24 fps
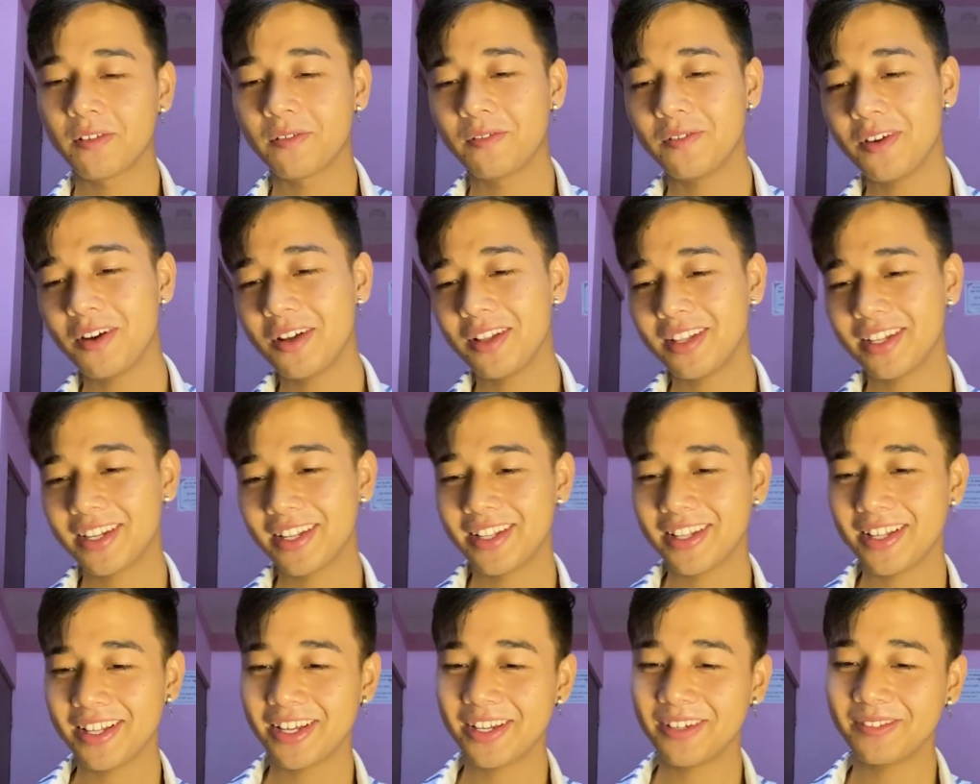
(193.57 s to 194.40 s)

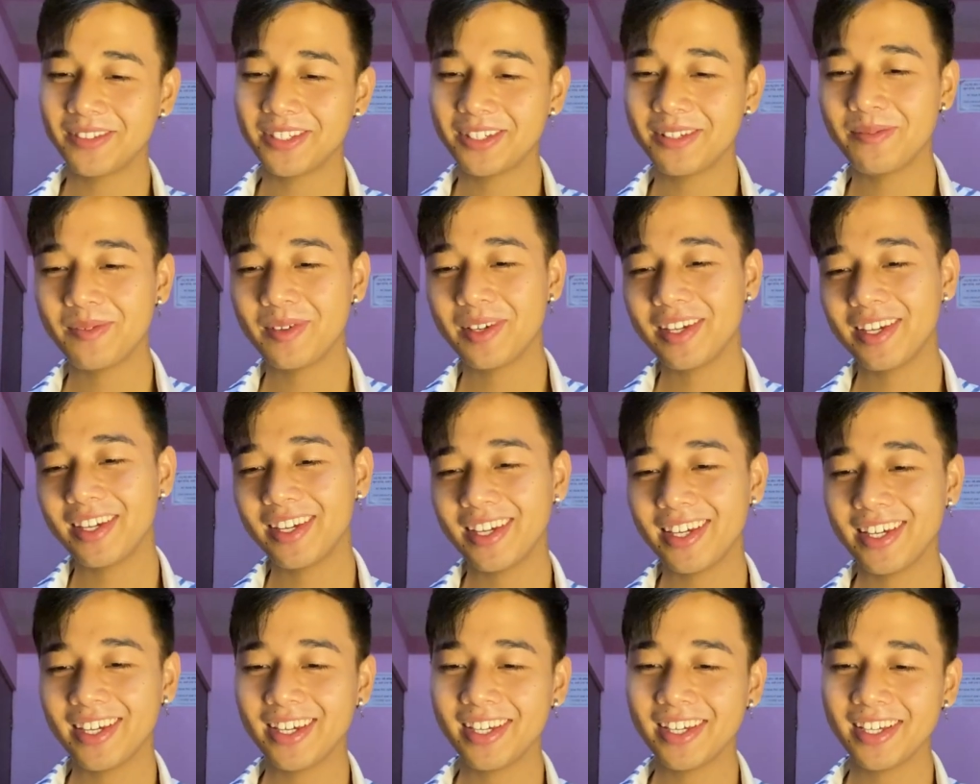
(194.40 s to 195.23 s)
Falling in love with
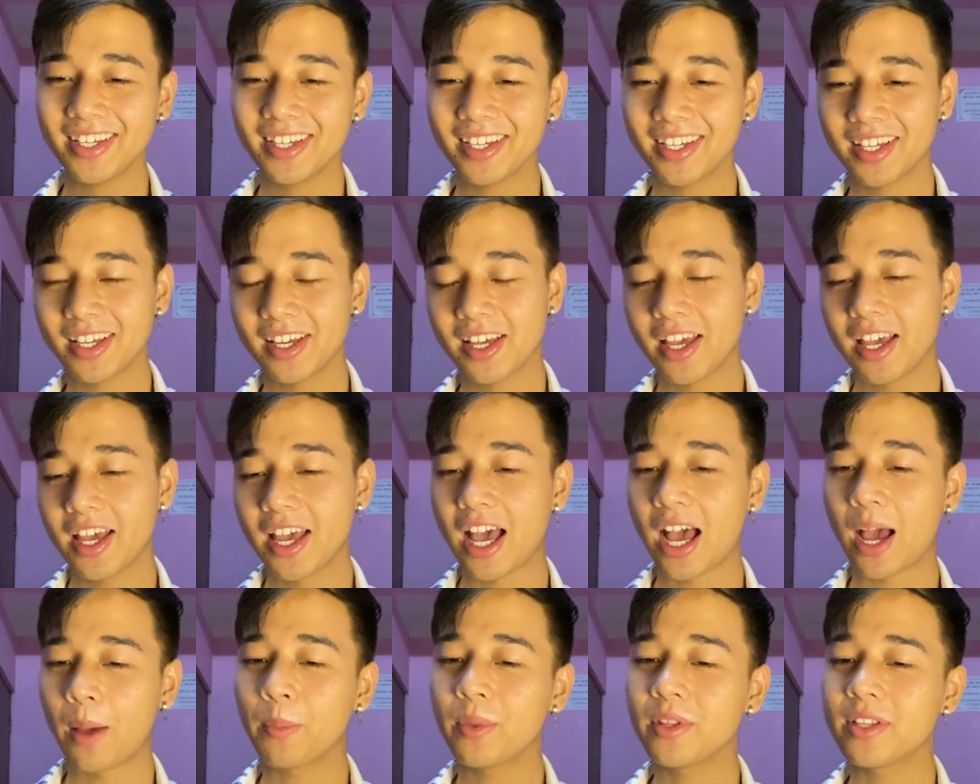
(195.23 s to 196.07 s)
me.
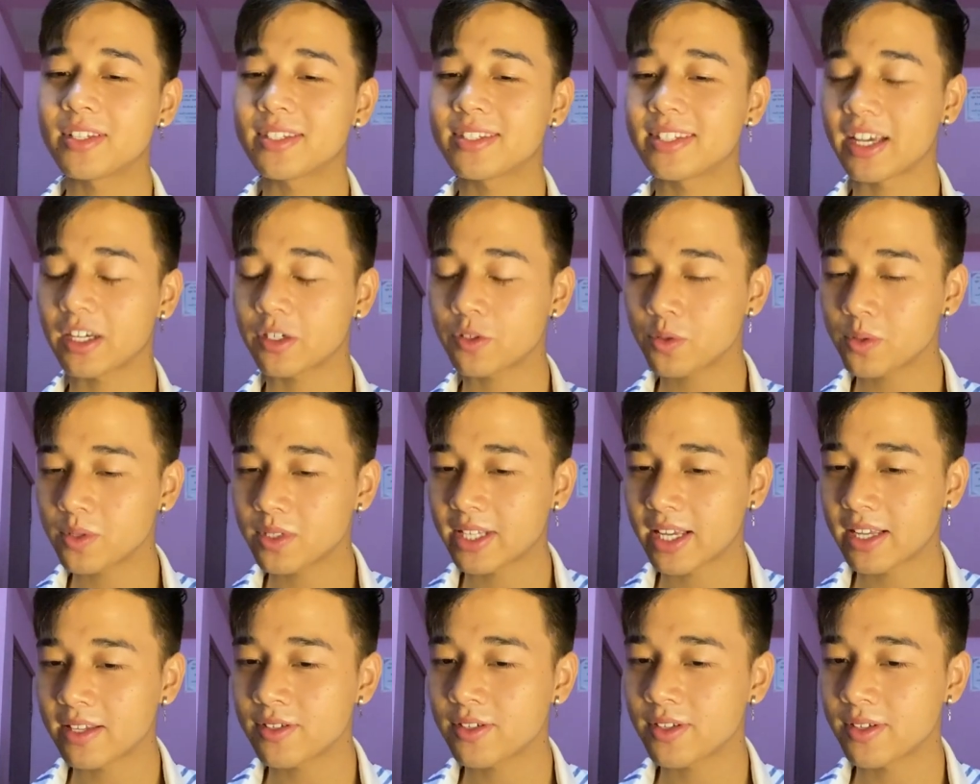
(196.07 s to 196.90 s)
I mean, the sexual
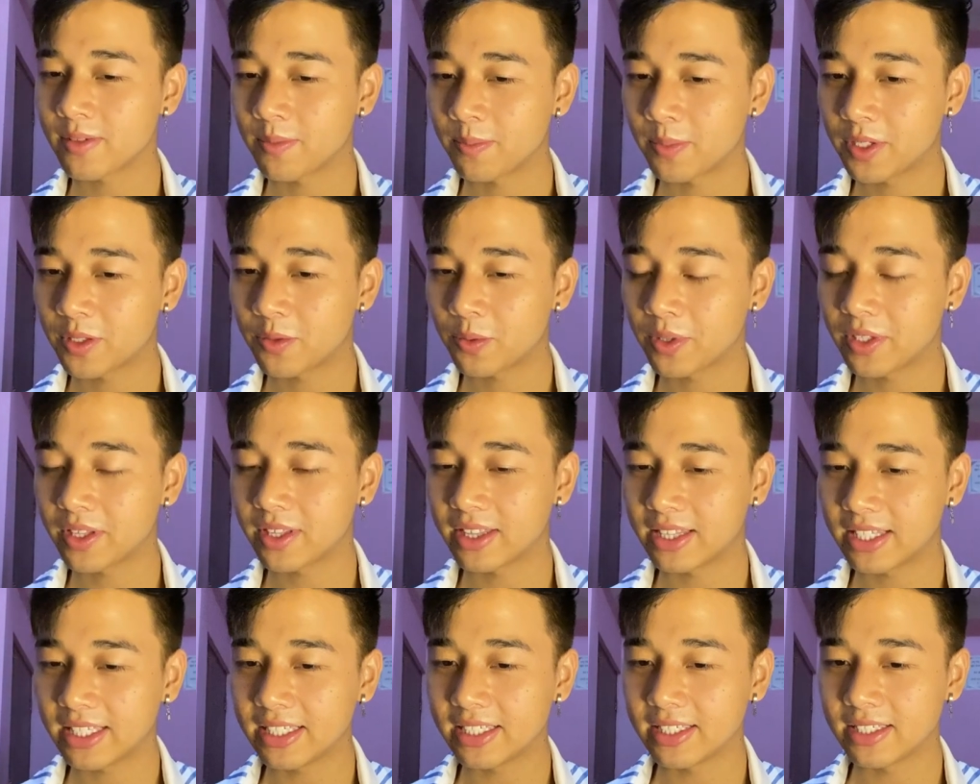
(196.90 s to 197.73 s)
tension between
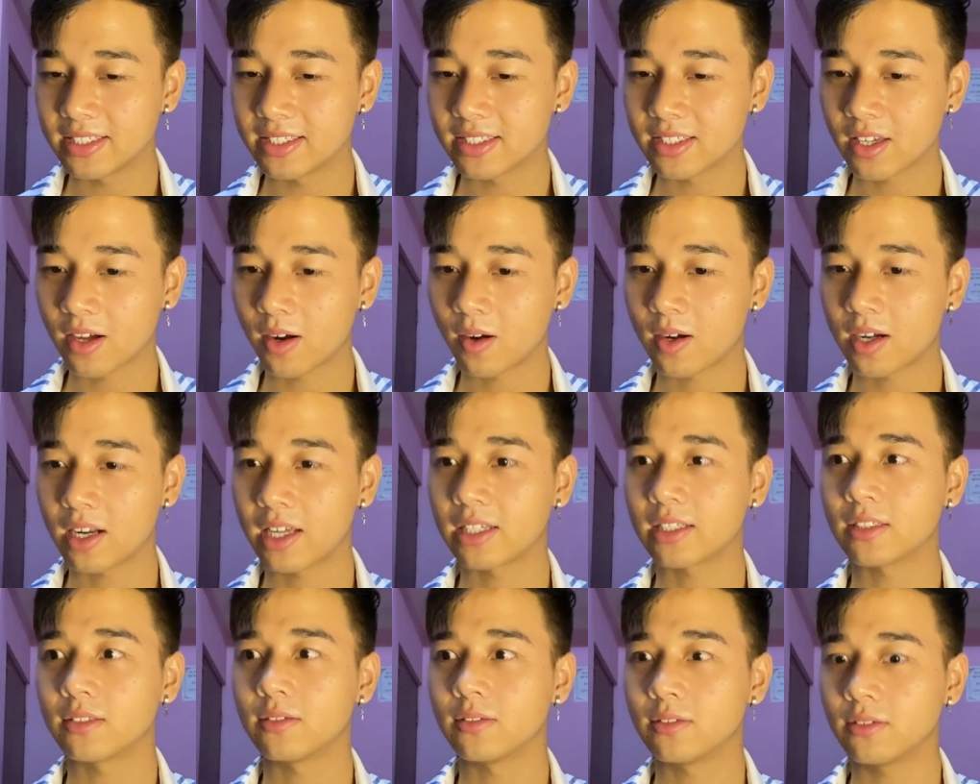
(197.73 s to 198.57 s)
these are
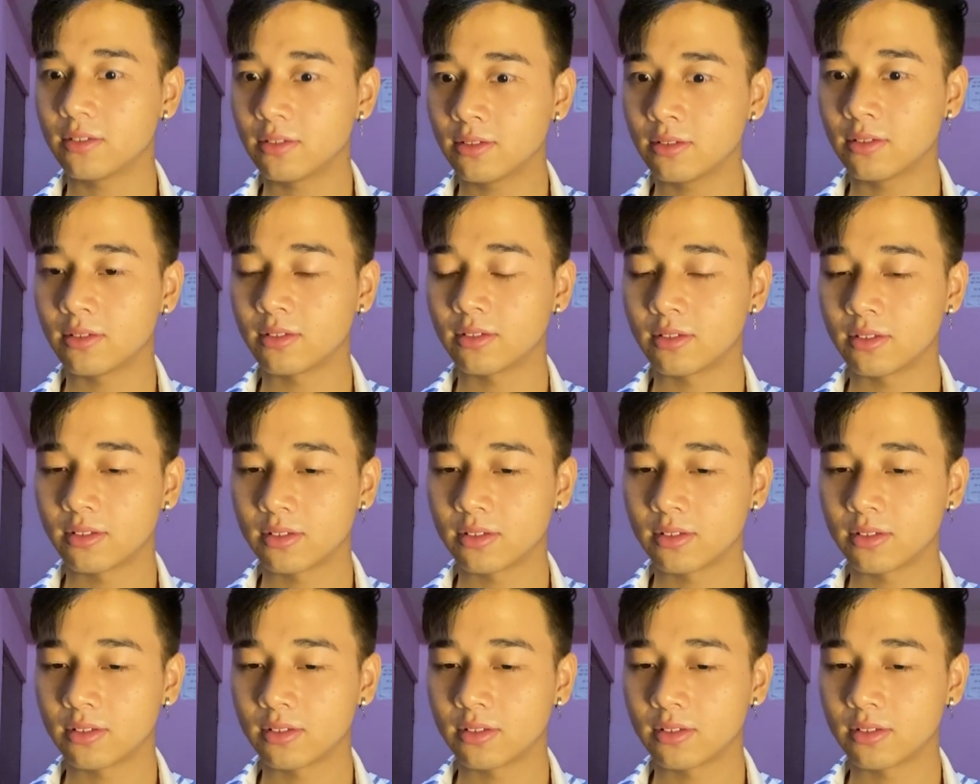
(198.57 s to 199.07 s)
like, What